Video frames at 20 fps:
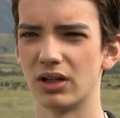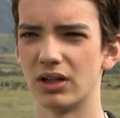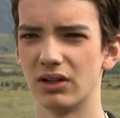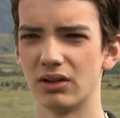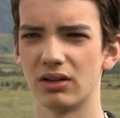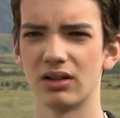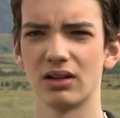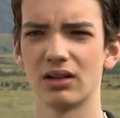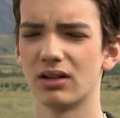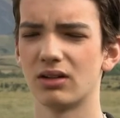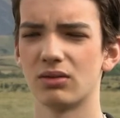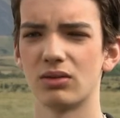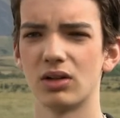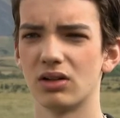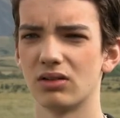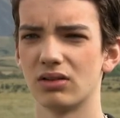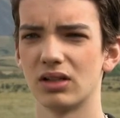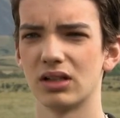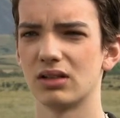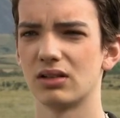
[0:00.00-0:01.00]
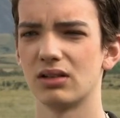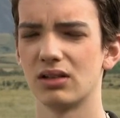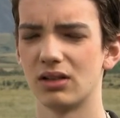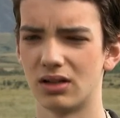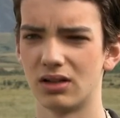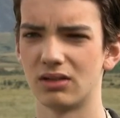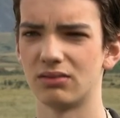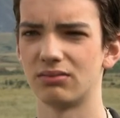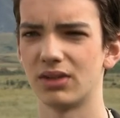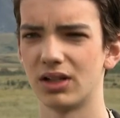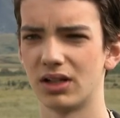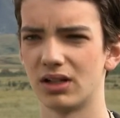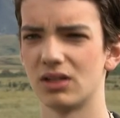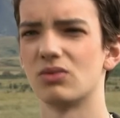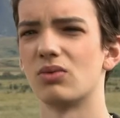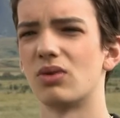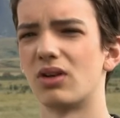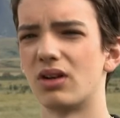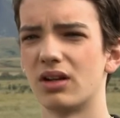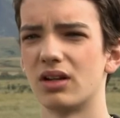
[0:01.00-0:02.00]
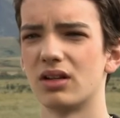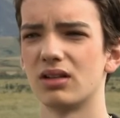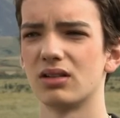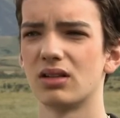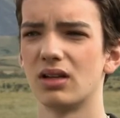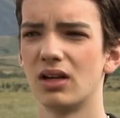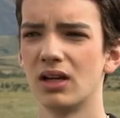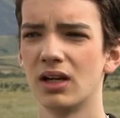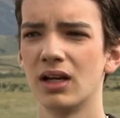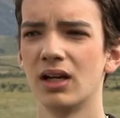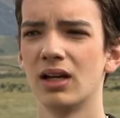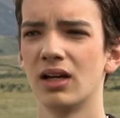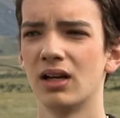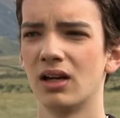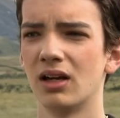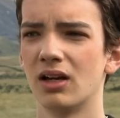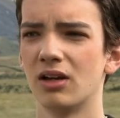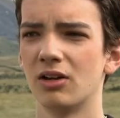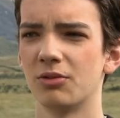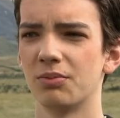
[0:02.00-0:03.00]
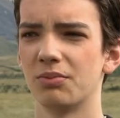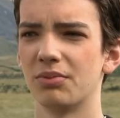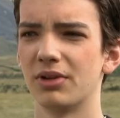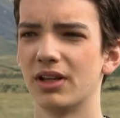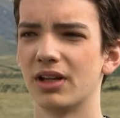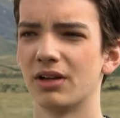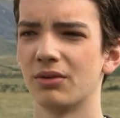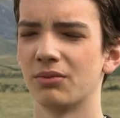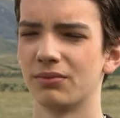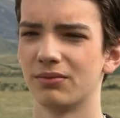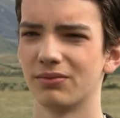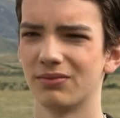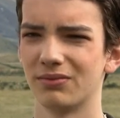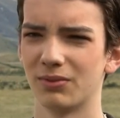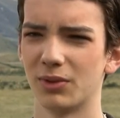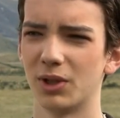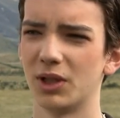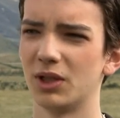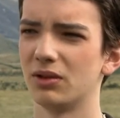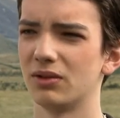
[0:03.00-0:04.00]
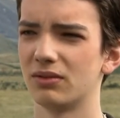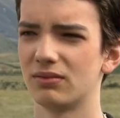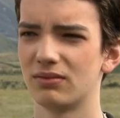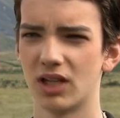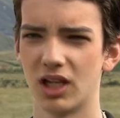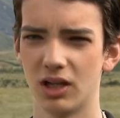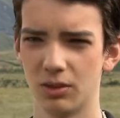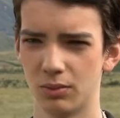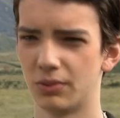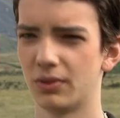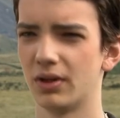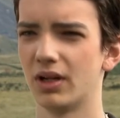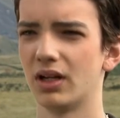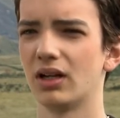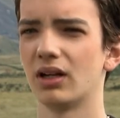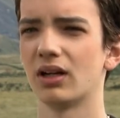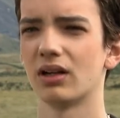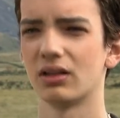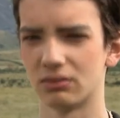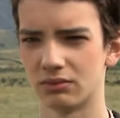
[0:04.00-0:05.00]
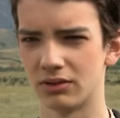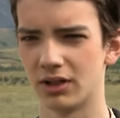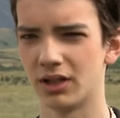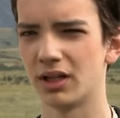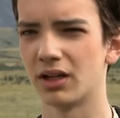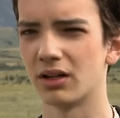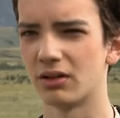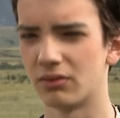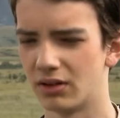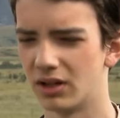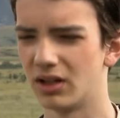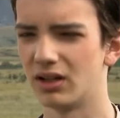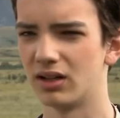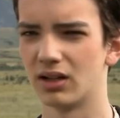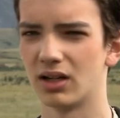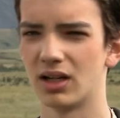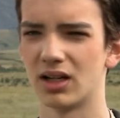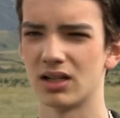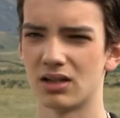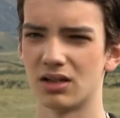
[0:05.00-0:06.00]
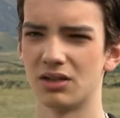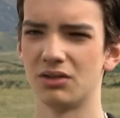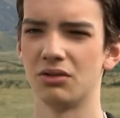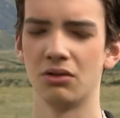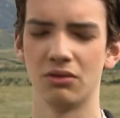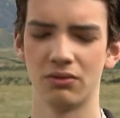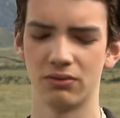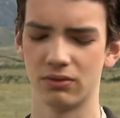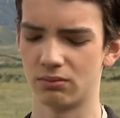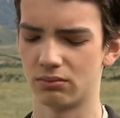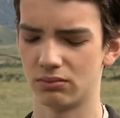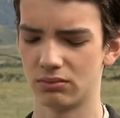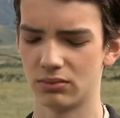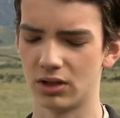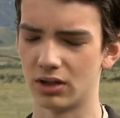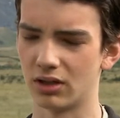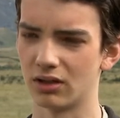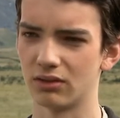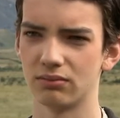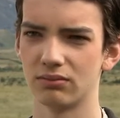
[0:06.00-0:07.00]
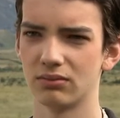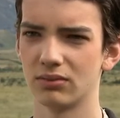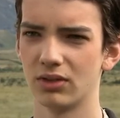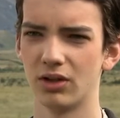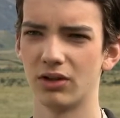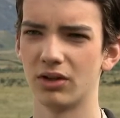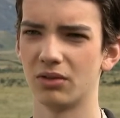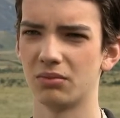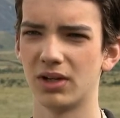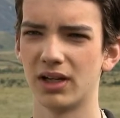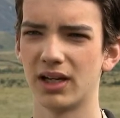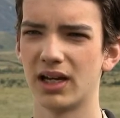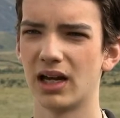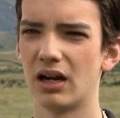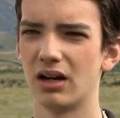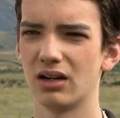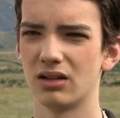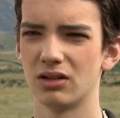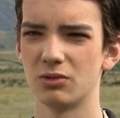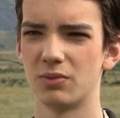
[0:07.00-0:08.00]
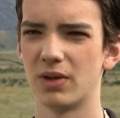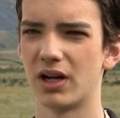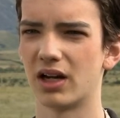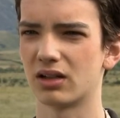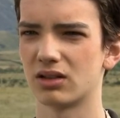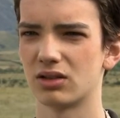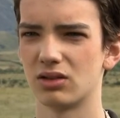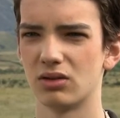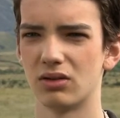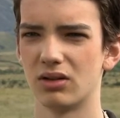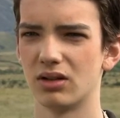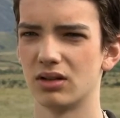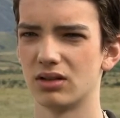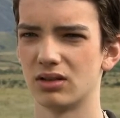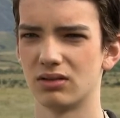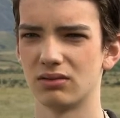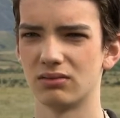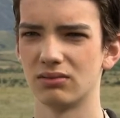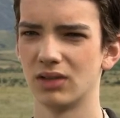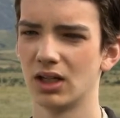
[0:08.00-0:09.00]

You think, oh, well, it is what it is. But then when you keep reading it and reading it and reading it, as I do from, learning my characters' backstories, and